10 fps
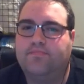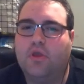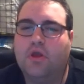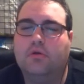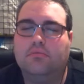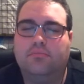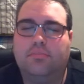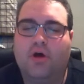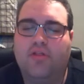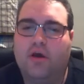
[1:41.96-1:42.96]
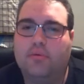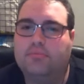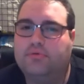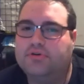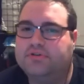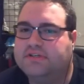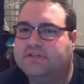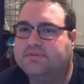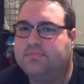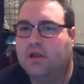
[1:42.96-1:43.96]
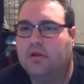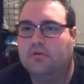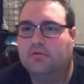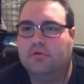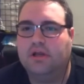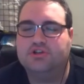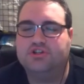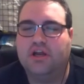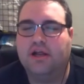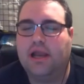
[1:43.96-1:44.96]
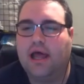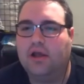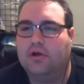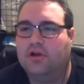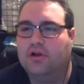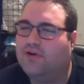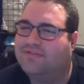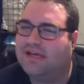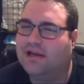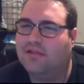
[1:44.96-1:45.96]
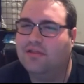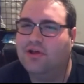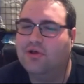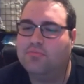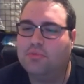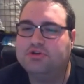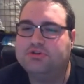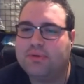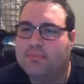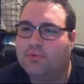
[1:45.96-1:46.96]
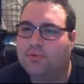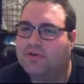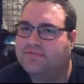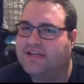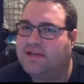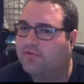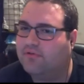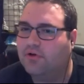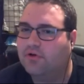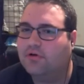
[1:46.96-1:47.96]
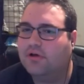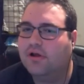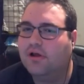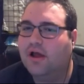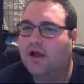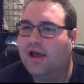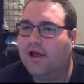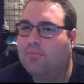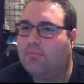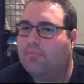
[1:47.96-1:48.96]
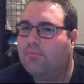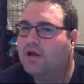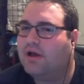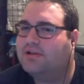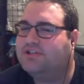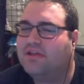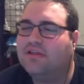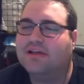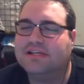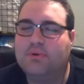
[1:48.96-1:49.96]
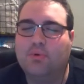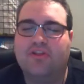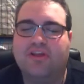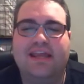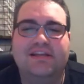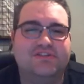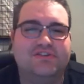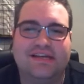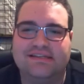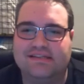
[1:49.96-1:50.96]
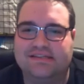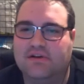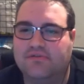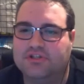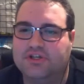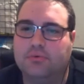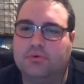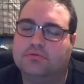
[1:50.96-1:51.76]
And part of that process has been, shining a light on a lot of talent that most people wouldn't have seen before. Do you think that's been one of the key successes of the show?